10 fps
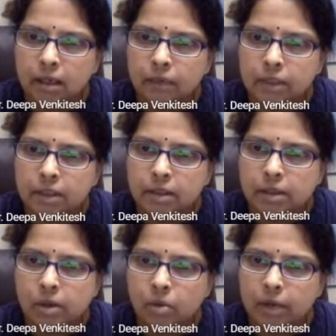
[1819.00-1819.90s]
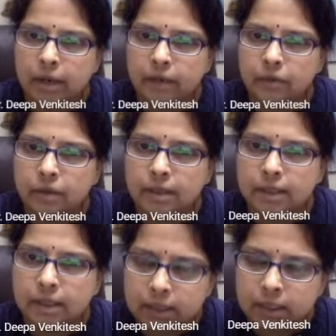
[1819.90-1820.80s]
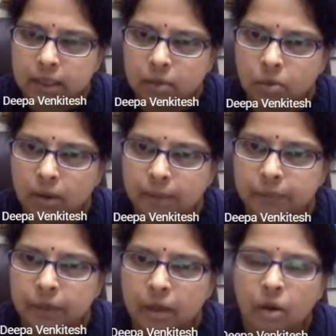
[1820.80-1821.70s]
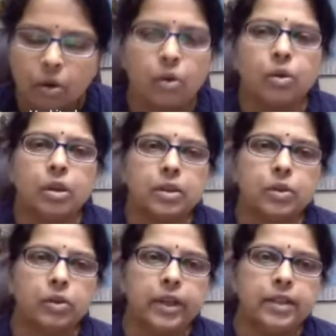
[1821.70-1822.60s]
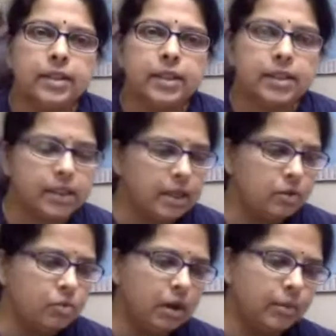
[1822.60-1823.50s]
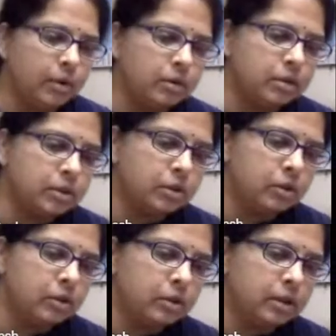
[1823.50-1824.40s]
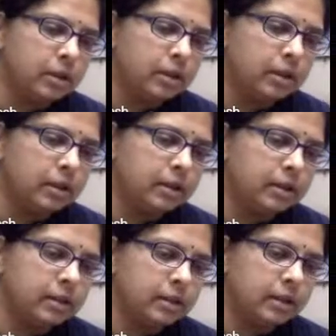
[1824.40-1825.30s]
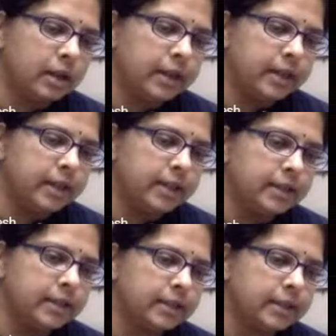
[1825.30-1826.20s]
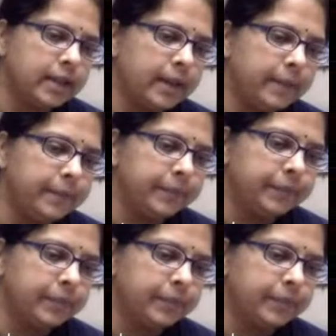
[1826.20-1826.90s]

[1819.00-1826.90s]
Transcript: which is required for 16 QAM. Oh, so in 16 QAM also the idea is the same.